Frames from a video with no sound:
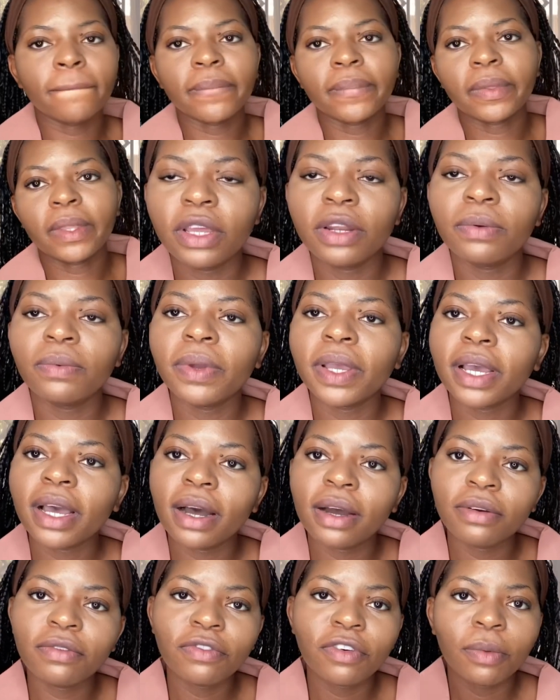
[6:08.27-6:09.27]
You can work
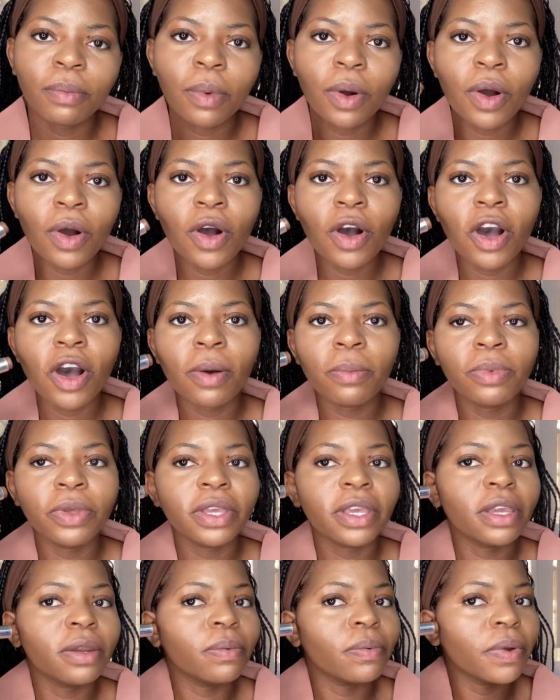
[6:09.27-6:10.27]
out from home. You
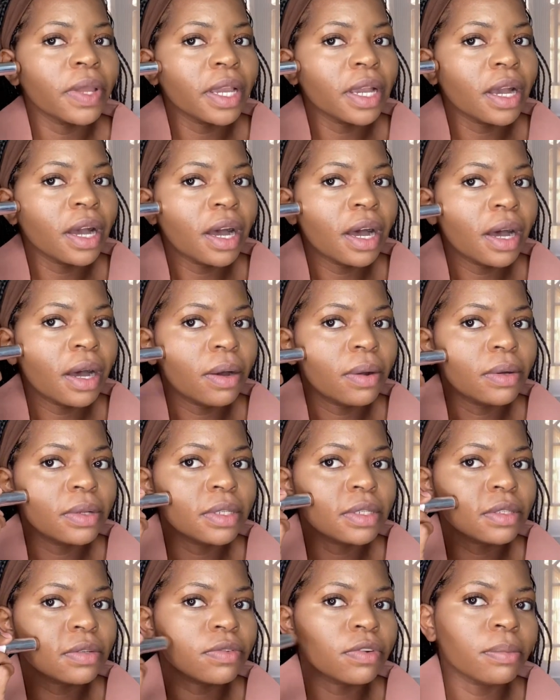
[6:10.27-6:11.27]
can work
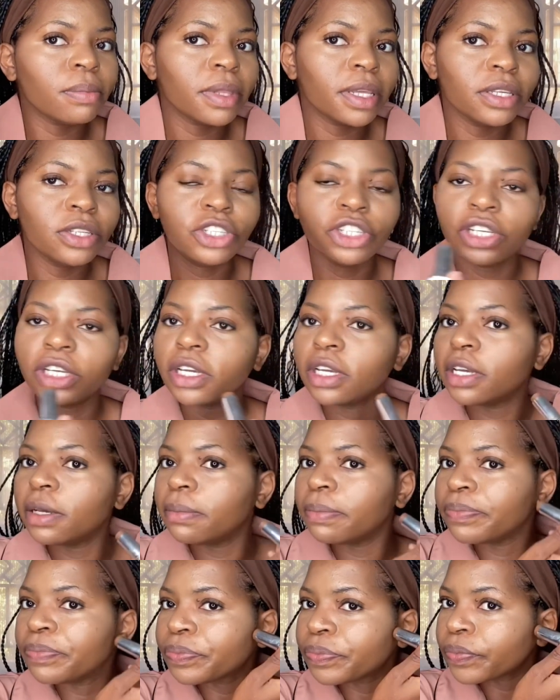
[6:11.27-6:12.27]
out from the
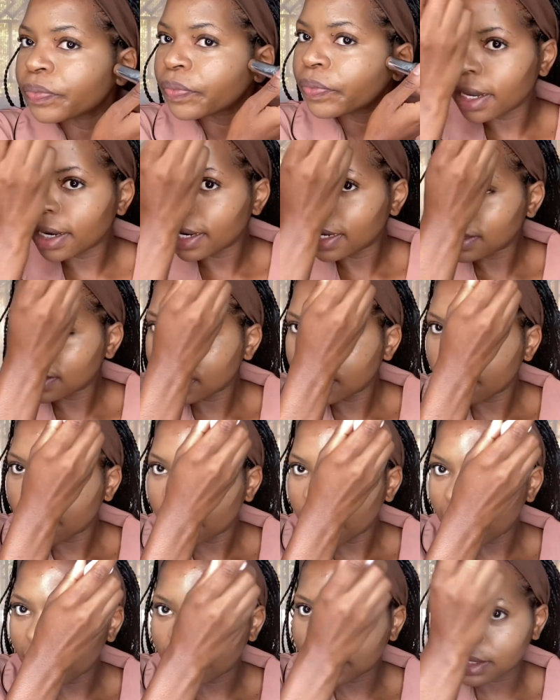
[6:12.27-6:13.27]
gym. It doesn't
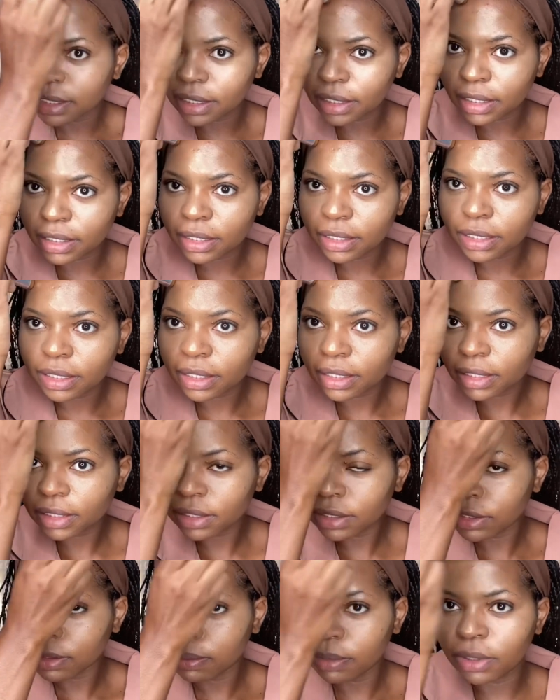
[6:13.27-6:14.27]
matter,
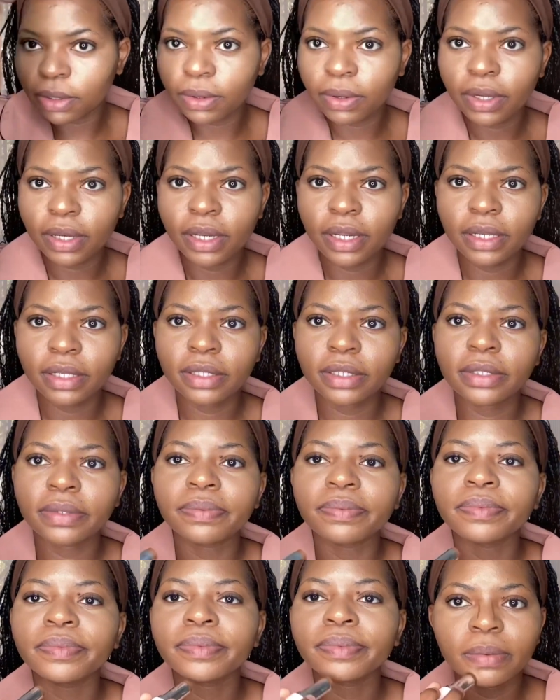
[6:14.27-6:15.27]
to be
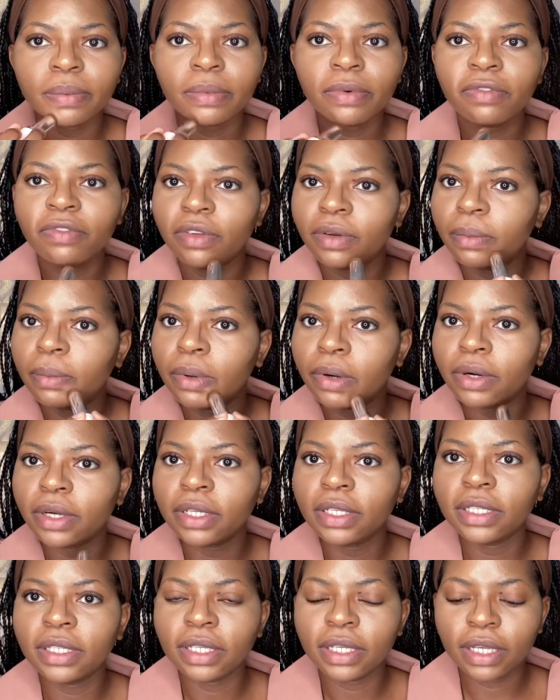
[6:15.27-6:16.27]
honest. Move your
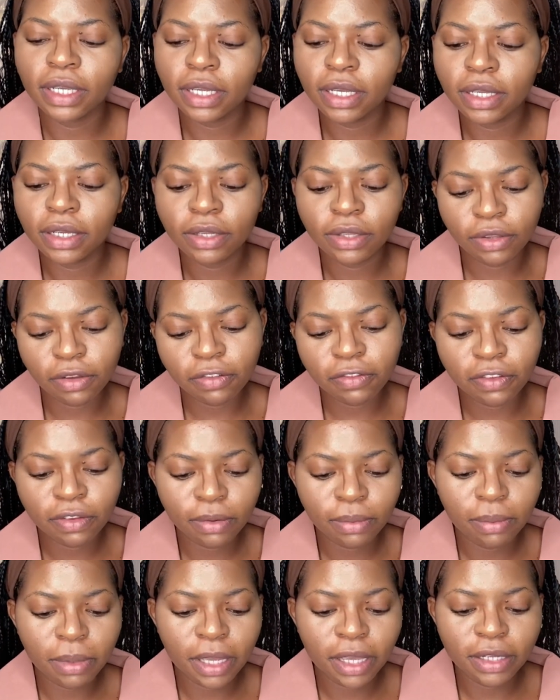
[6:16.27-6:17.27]
body. You
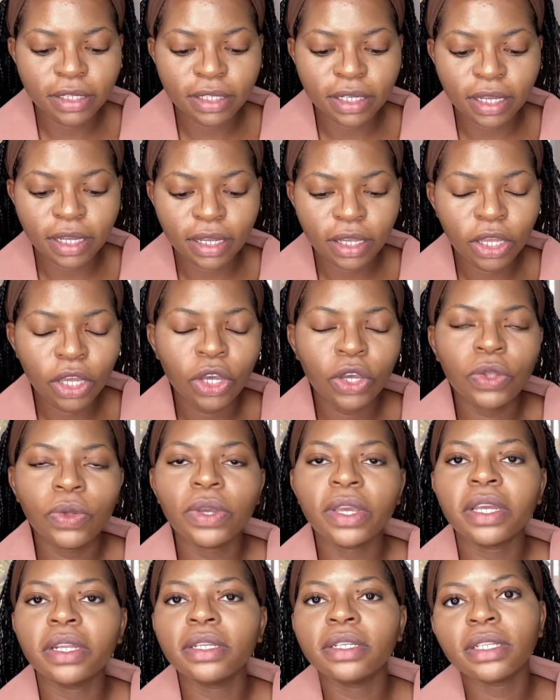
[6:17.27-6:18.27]
feel better. You
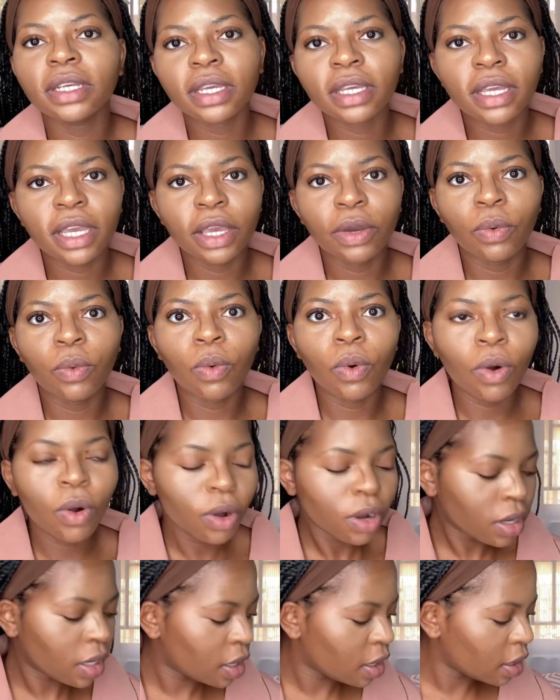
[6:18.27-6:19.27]
can take a
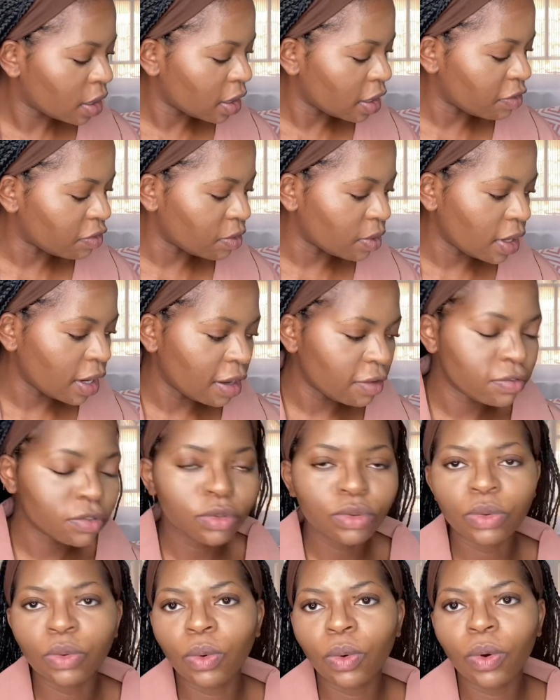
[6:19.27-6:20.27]
walk if you love
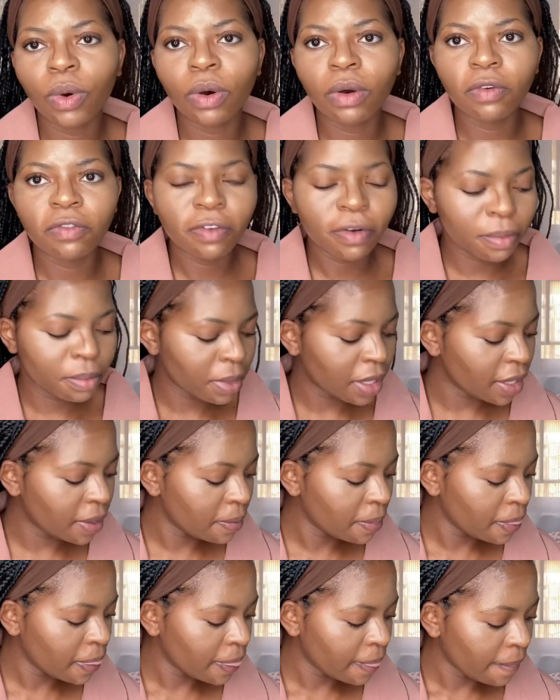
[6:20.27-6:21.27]
to walk. For
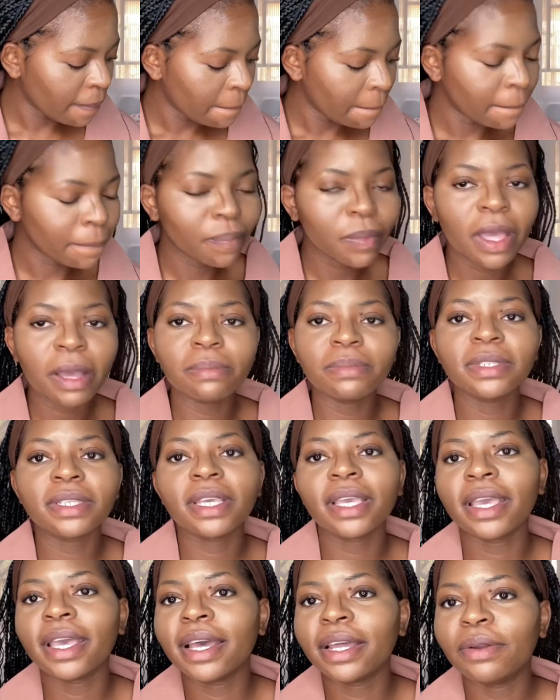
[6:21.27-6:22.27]
me, I'm
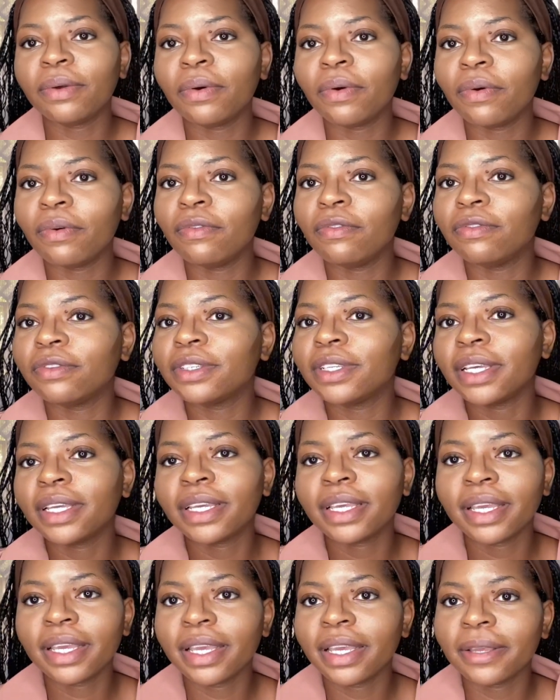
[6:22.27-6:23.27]
scared of
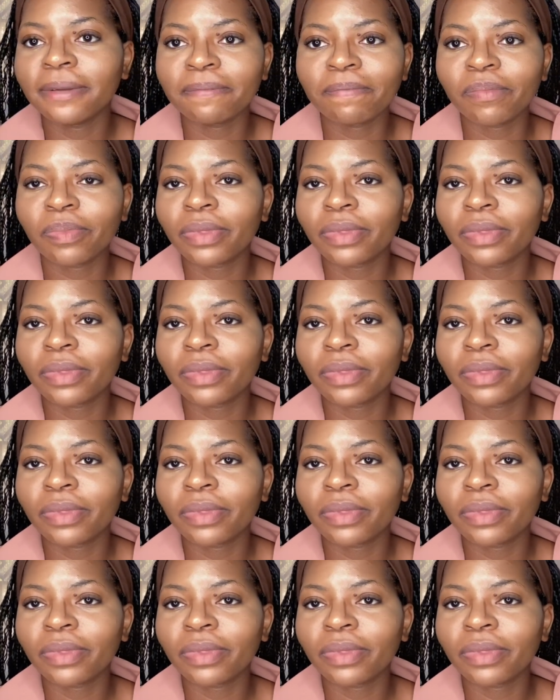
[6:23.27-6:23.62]
taking